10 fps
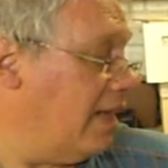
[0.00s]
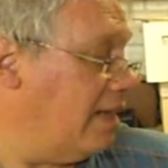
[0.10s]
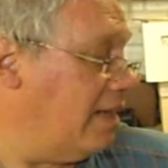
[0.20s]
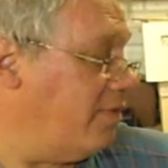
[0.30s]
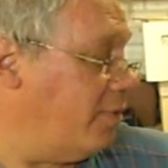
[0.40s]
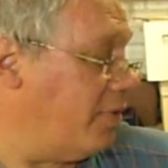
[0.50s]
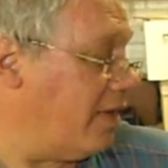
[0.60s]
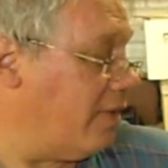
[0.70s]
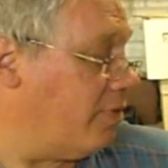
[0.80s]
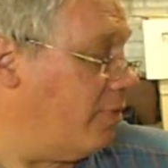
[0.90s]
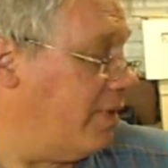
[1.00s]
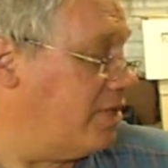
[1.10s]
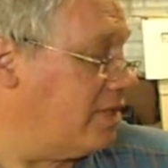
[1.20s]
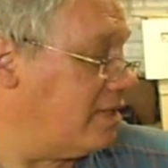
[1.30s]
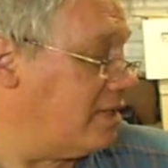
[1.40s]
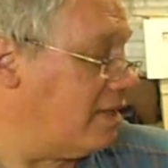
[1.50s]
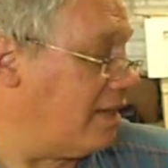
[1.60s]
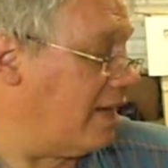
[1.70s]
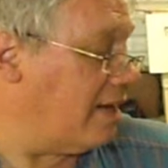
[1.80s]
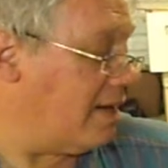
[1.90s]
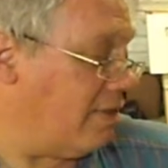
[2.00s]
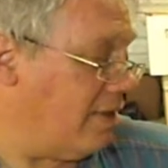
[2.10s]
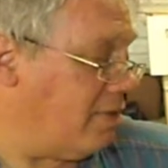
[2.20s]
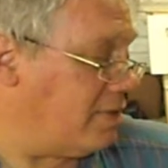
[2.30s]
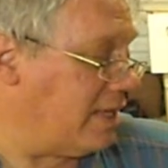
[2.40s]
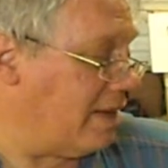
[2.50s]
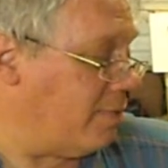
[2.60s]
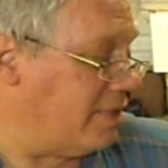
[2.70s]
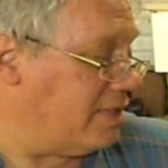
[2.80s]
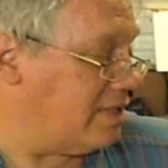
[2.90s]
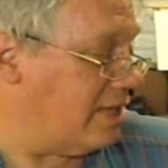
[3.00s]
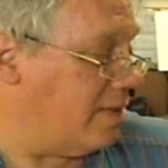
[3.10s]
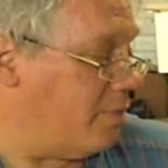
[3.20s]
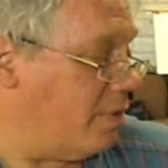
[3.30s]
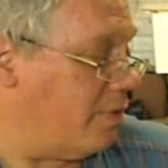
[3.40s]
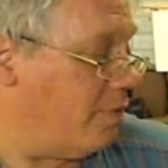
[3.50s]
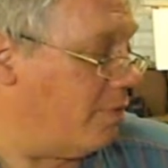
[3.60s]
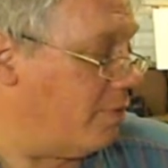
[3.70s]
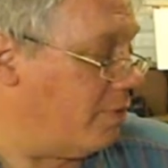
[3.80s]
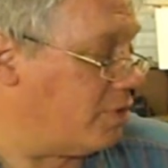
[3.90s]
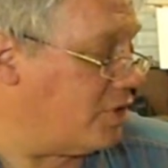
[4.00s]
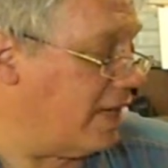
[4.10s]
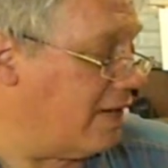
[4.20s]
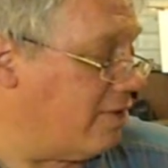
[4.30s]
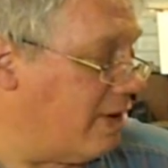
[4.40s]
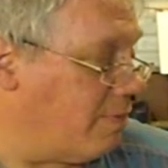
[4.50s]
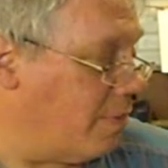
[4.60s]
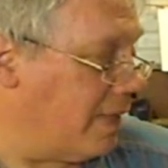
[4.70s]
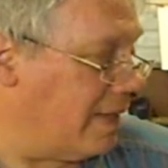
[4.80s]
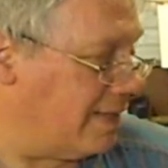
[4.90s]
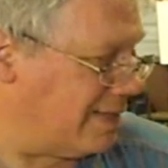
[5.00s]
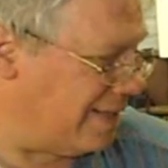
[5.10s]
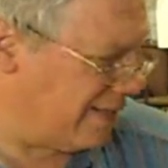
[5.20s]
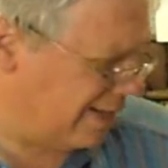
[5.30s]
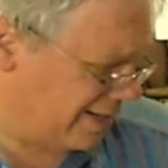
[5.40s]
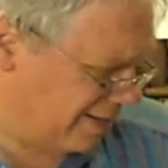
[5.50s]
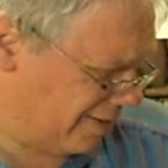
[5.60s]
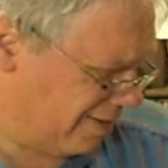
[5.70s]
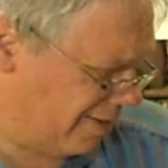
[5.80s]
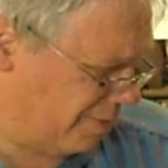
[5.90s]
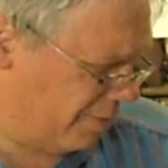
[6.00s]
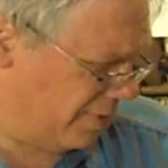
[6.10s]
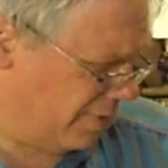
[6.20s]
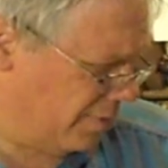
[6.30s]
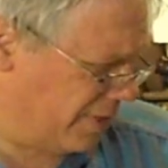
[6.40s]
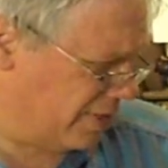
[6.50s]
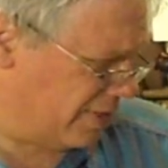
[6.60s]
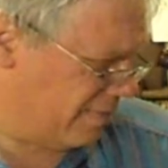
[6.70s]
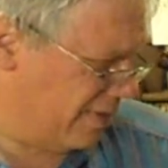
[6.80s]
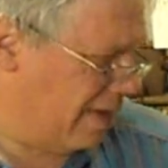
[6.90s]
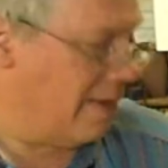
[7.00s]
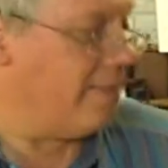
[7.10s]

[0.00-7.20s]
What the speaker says: And even without the widget, that I thought those had widgets in them. We'll shake it around when we get done here. Nope, no widget.